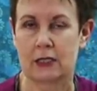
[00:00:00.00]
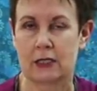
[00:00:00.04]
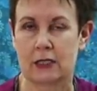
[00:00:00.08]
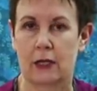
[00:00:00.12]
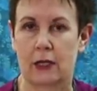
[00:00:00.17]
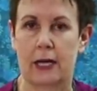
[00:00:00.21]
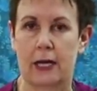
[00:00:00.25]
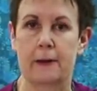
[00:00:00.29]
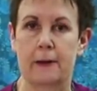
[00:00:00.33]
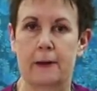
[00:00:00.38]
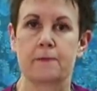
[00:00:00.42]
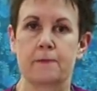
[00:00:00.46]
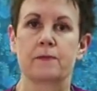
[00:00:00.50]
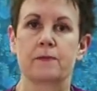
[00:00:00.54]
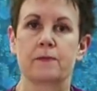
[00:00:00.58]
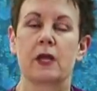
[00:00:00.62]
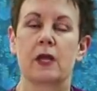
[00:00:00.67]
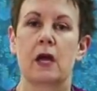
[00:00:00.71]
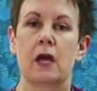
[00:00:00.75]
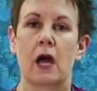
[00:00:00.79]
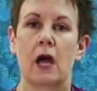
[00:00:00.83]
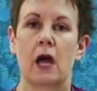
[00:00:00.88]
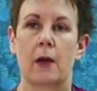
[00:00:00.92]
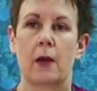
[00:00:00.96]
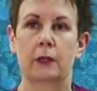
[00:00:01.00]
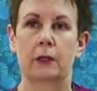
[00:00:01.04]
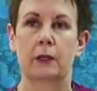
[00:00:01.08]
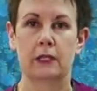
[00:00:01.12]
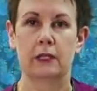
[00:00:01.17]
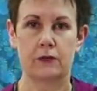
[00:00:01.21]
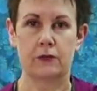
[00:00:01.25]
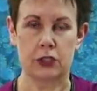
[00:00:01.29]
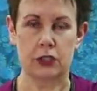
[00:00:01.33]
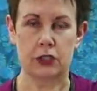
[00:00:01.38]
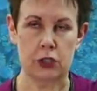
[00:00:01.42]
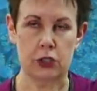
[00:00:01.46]
Okay, I
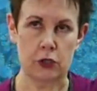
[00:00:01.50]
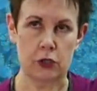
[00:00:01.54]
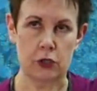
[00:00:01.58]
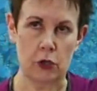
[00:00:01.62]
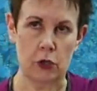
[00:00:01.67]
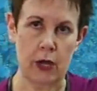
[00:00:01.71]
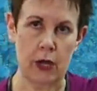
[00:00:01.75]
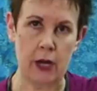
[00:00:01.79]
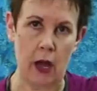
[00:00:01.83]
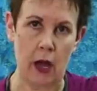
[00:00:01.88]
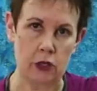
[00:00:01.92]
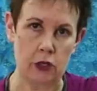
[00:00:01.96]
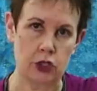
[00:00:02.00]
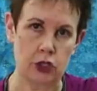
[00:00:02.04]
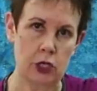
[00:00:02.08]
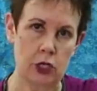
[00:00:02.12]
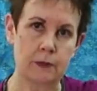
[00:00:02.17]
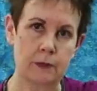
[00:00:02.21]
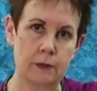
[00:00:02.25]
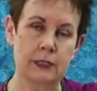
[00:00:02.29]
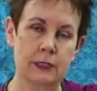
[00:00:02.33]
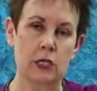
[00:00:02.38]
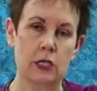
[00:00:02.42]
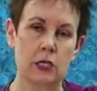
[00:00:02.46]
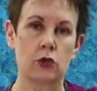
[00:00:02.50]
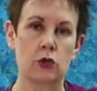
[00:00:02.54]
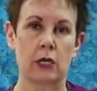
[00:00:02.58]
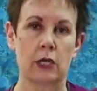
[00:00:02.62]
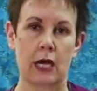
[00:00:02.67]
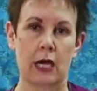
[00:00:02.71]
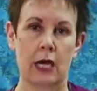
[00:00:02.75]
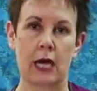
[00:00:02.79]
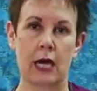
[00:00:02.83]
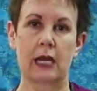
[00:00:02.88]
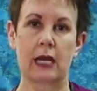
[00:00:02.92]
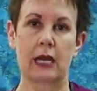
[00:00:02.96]
believe the Studio now has shims, and you can
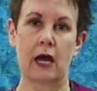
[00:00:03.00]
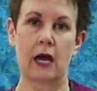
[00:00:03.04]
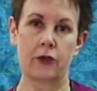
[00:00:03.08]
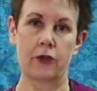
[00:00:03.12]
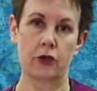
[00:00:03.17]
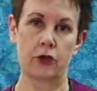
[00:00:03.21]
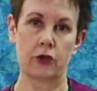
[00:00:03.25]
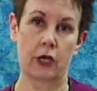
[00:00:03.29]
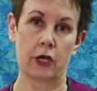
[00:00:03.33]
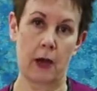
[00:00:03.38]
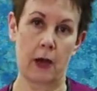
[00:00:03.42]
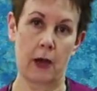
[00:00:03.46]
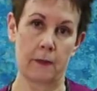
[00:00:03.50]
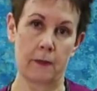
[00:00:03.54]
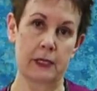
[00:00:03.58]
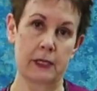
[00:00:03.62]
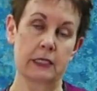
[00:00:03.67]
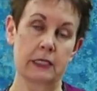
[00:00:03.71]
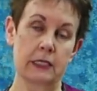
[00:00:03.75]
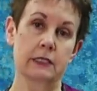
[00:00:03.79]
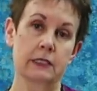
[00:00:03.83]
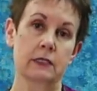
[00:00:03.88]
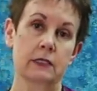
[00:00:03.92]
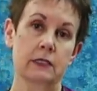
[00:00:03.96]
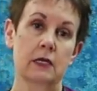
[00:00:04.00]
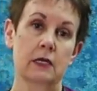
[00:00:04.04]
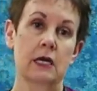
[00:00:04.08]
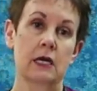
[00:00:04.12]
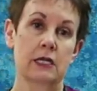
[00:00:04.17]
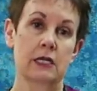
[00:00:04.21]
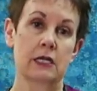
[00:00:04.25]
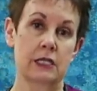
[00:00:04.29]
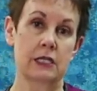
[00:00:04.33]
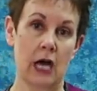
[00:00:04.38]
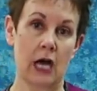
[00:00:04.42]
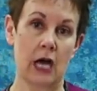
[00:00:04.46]
cut other companies'
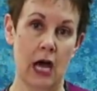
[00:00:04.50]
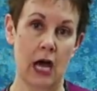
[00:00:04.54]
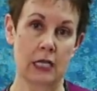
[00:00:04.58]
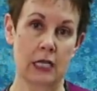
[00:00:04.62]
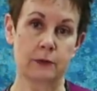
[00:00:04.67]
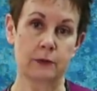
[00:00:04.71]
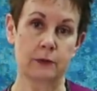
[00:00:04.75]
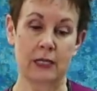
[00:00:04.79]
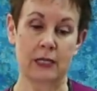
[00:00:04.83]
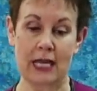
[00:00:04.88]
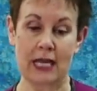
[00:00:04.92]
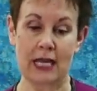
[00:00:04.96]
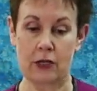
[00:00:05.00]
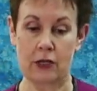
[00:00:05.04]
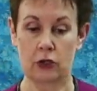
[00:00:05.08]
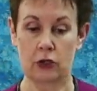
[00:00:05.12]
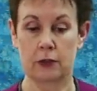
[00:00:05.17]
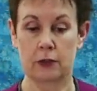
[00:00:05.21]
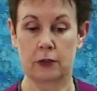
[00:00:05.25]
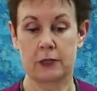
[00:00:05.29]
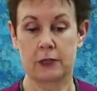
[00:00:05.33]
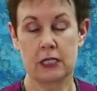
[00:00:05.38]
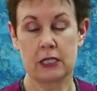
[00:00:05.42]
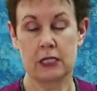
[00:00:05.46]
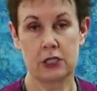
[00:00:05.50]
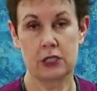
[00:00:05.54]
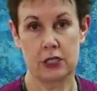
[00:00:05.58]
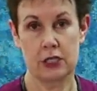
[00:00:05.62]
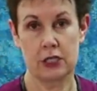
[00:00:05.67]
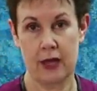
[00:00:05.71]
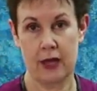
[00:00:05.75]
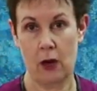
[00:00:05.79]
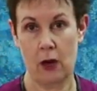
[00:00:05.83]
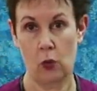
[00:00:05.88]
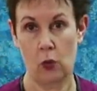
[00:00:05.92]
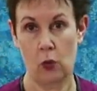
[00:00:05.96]
dies, but again, you're limited to
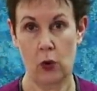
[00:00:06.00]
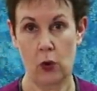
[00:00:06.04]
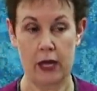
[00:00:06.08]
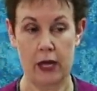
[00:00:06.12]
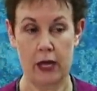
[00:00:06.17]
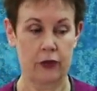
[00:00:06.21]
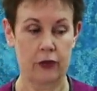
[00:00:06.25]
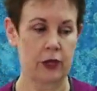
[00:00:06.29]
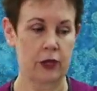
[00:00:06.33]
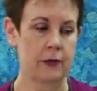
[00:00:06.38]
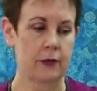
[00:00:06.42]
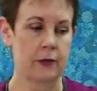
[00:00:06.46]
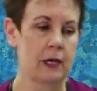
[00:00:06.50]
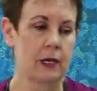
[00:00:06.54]
that width.